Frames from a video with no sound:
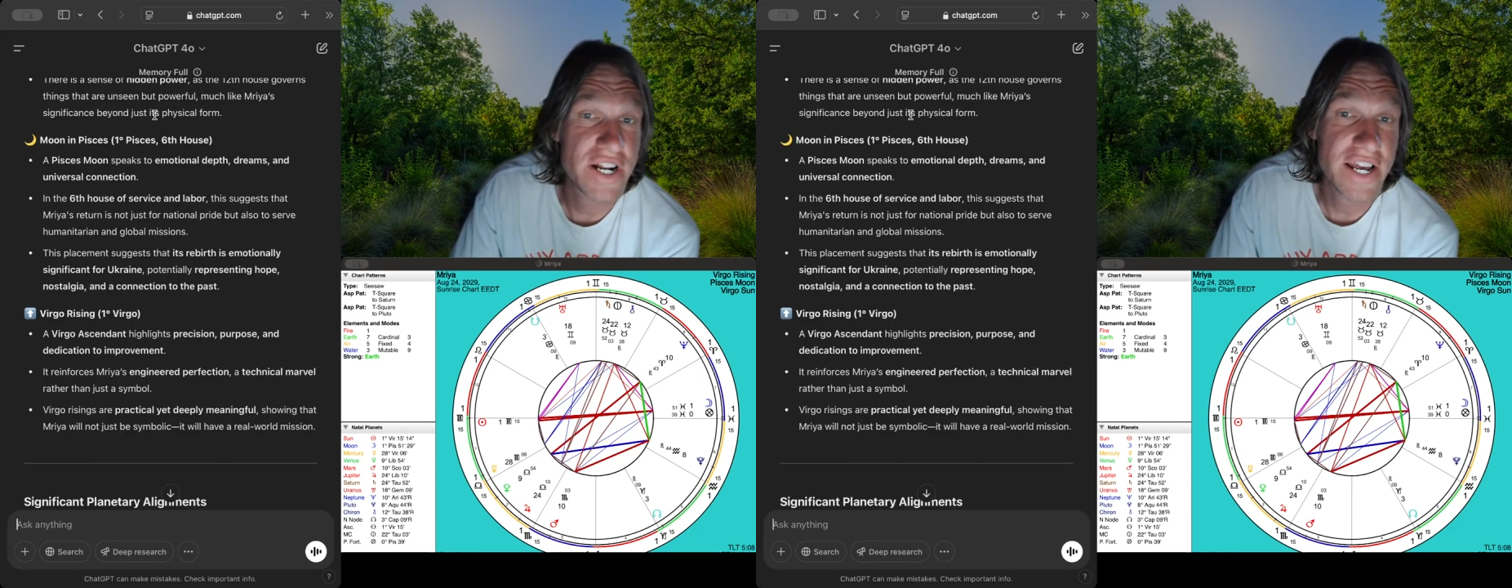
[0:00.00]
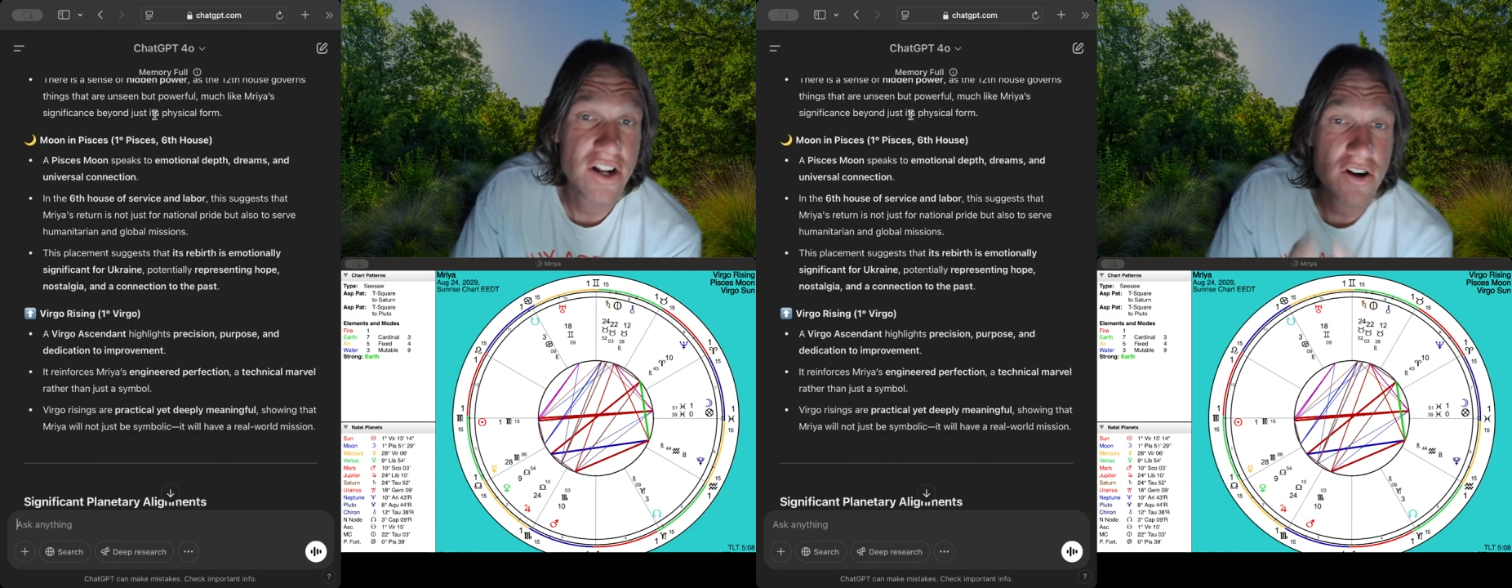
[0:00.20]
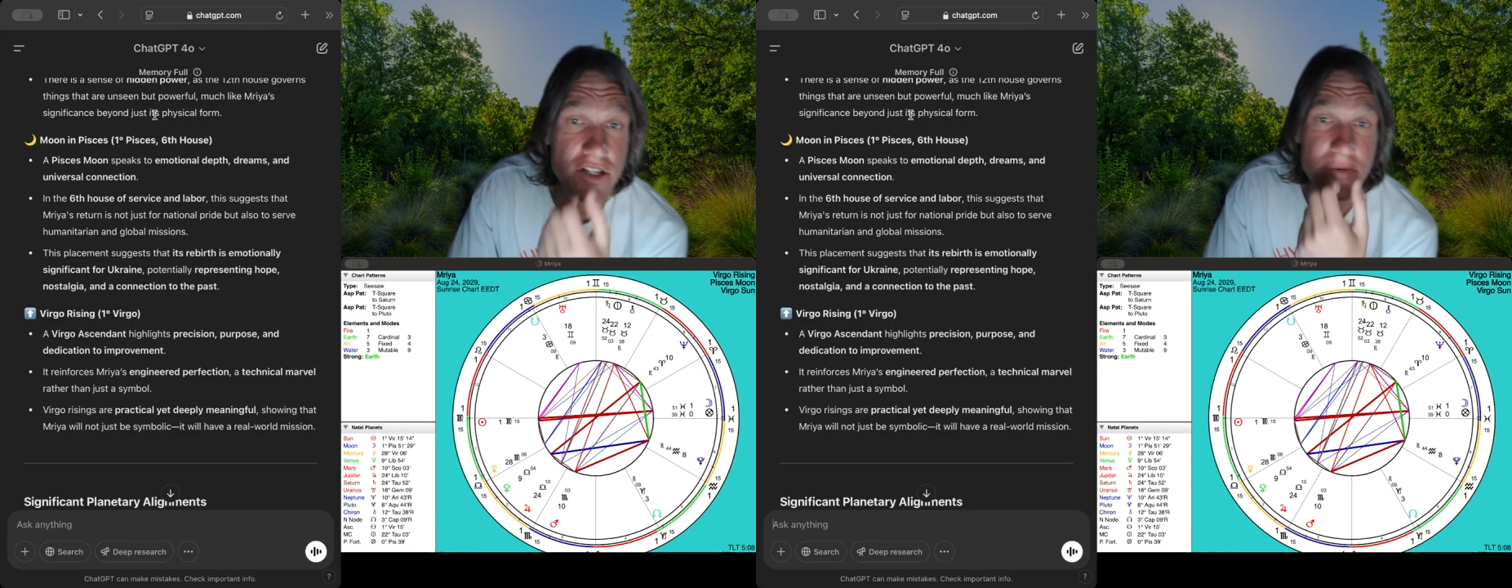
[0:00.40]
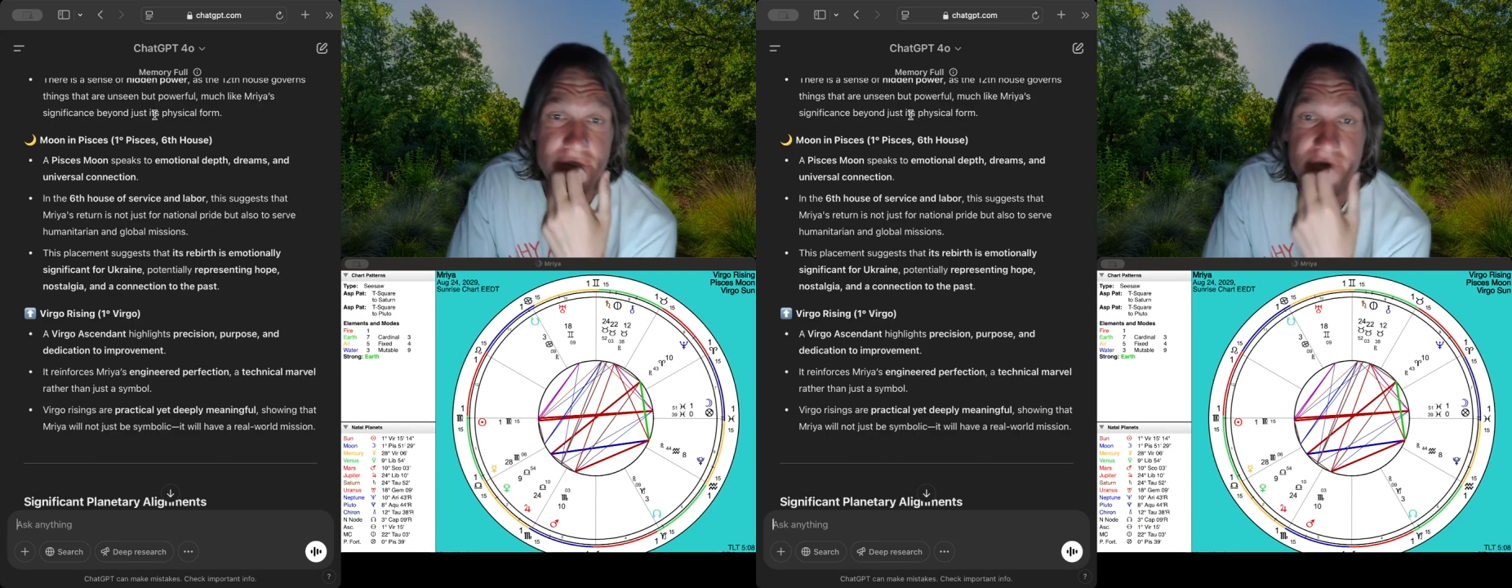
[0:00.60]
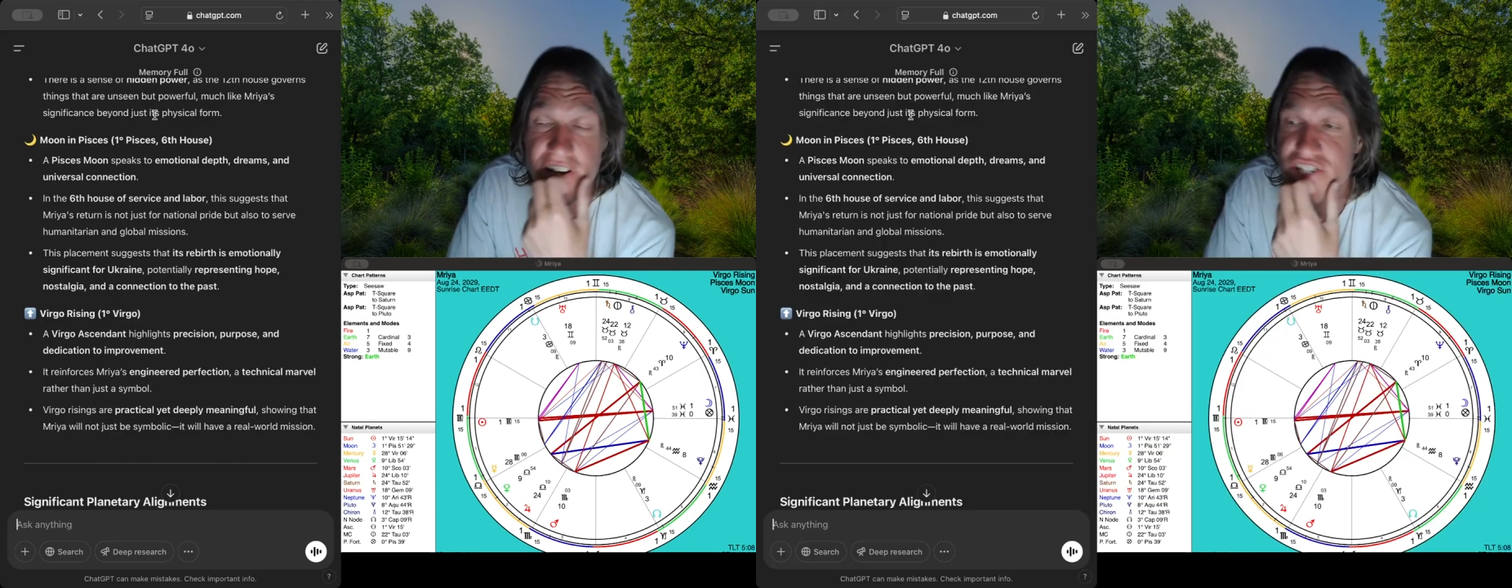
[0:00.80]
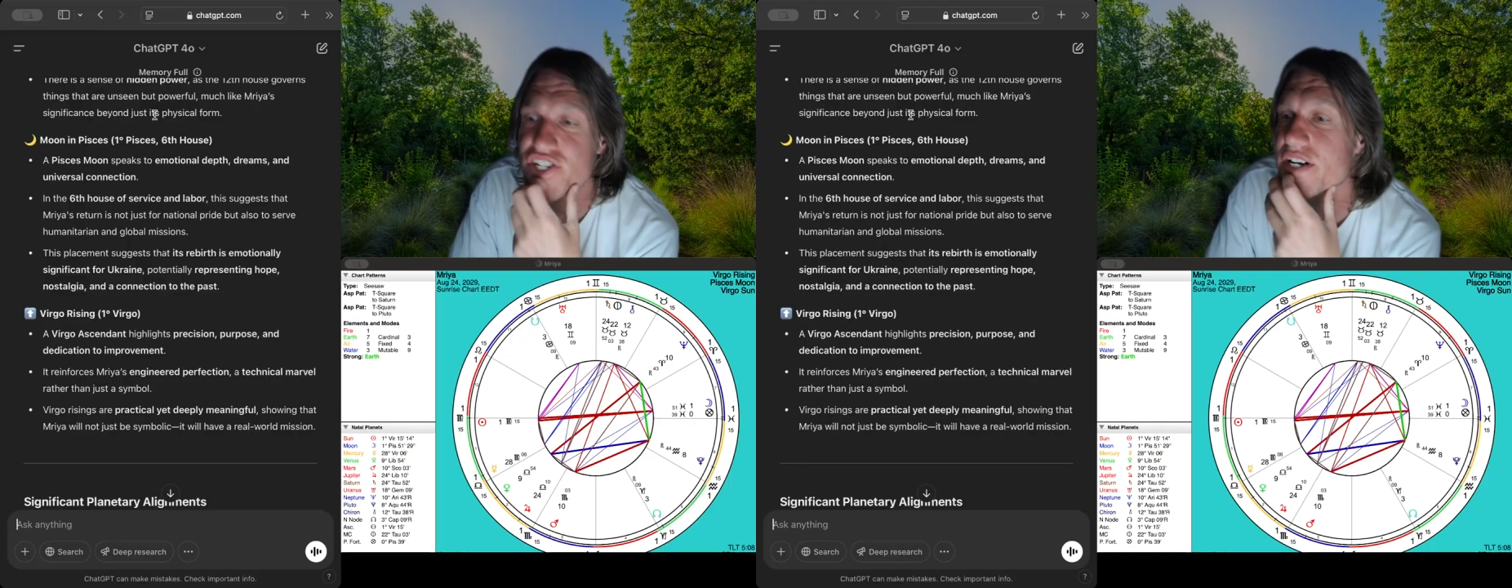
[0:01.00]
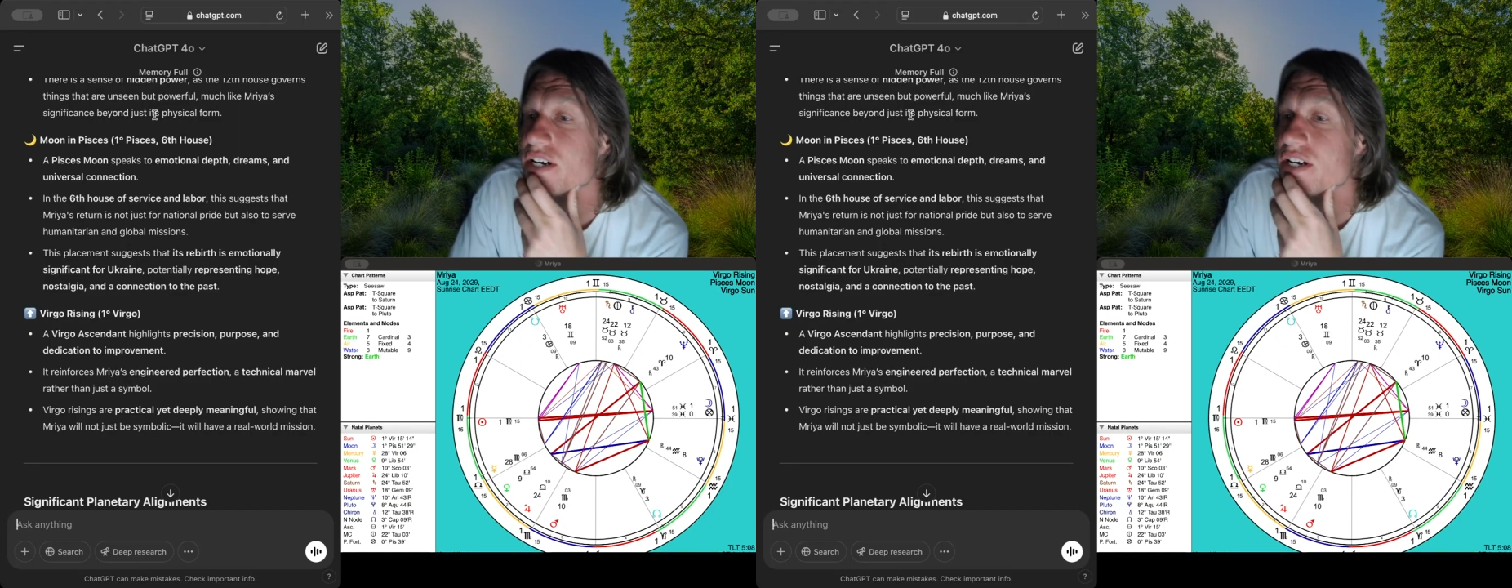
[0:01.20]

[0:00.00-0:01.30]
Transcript: It can also mean vision.